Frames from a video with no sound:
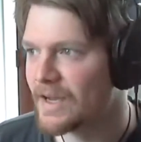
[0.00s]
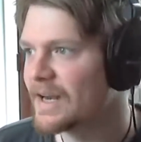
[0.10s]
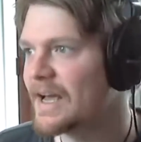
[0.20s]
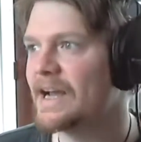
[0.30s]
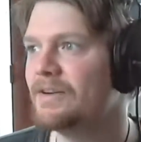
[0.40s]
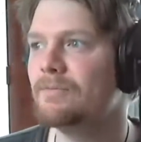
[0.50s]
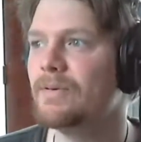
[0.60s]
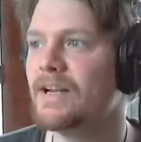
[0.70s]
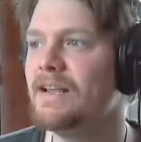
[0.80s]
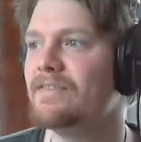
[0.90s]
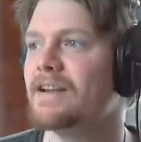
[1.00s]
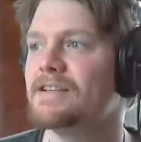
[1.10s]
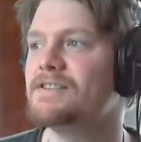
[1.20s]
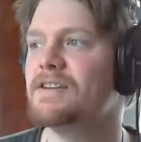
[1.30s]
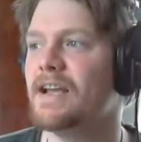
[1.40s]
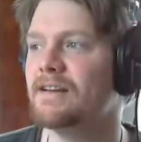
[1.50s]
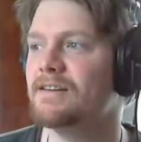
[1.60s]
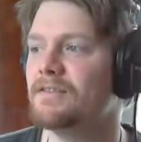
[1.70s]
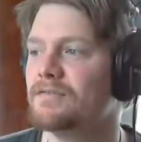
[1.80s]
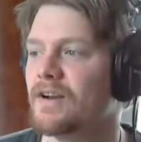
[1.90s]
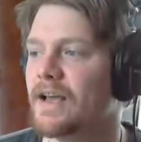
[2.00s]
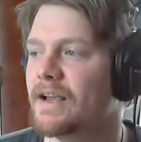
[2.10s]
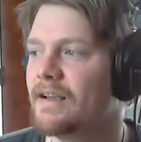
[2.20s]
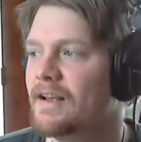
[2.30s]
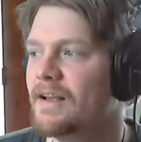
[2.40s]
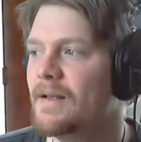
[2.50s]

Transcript: But I don't believe in his standard of, like,